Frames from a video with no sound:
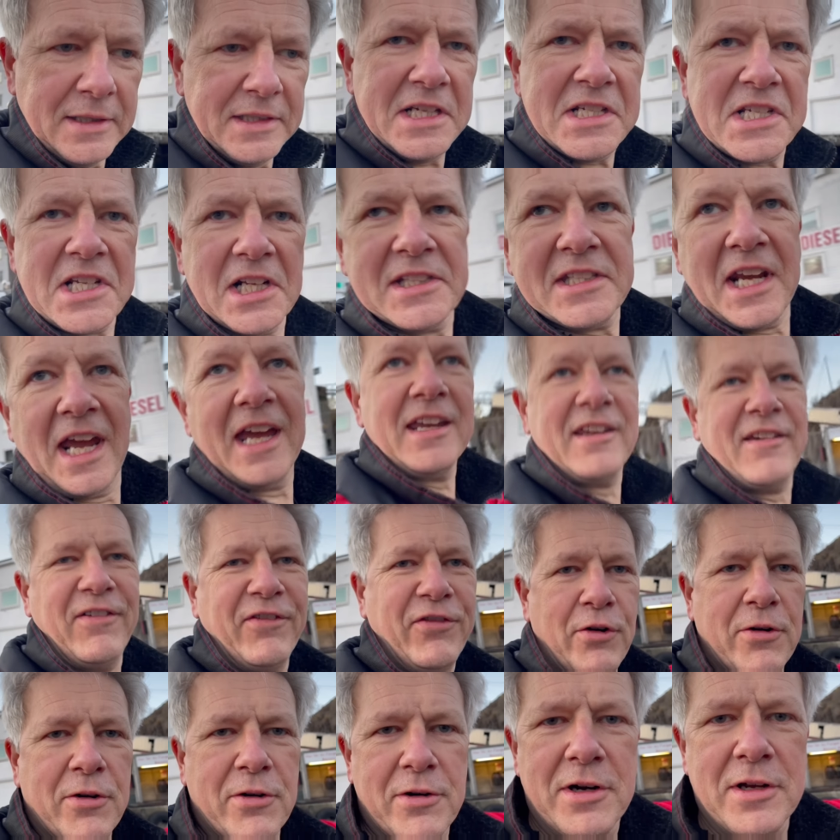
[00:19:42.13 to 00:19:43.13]
diesel tank
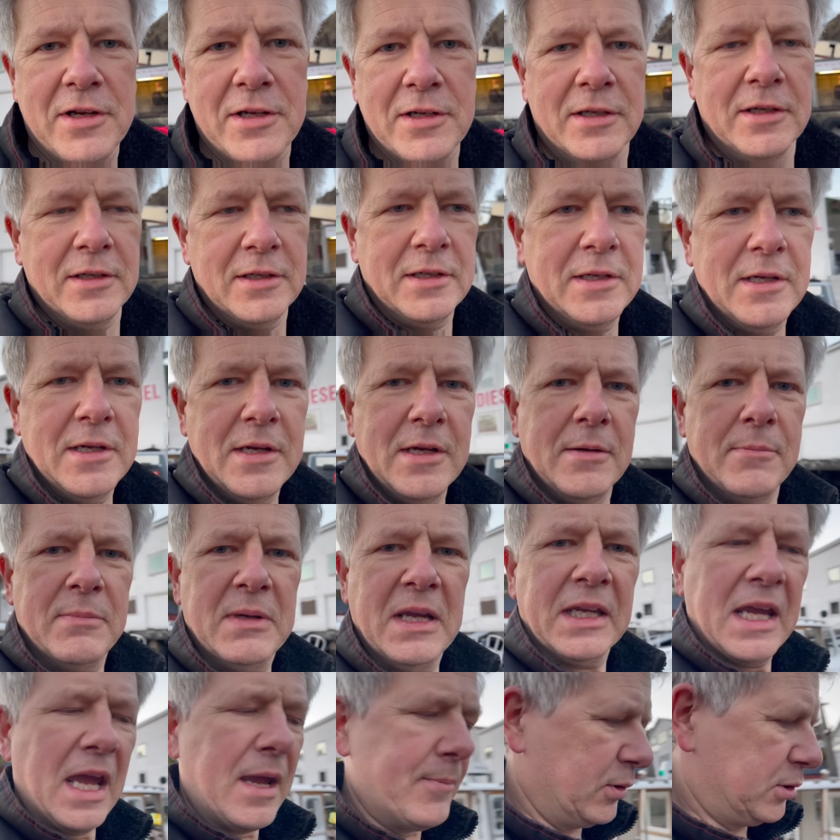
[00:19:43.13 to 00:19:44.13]
for
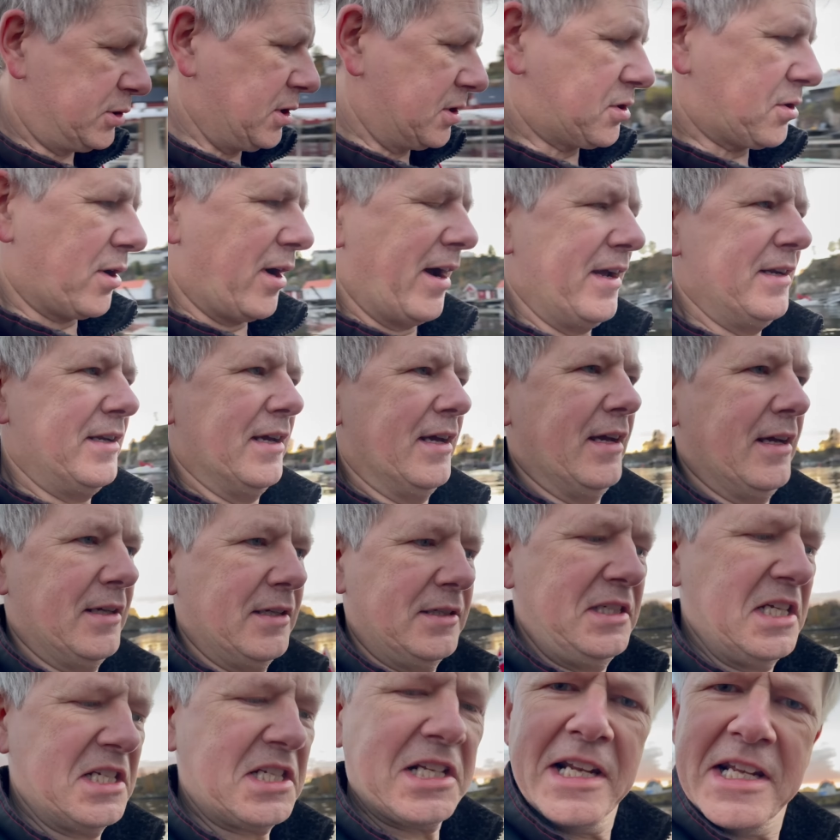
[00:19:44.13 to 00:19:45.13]
being able to try the
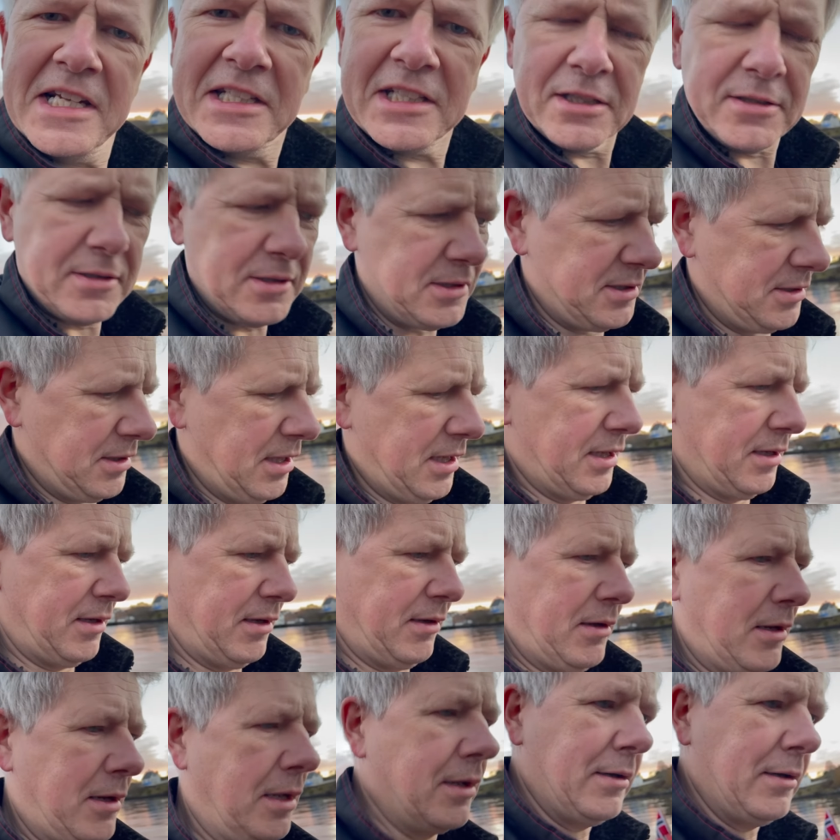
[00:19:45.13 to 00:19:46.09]
diesel heater. Uh,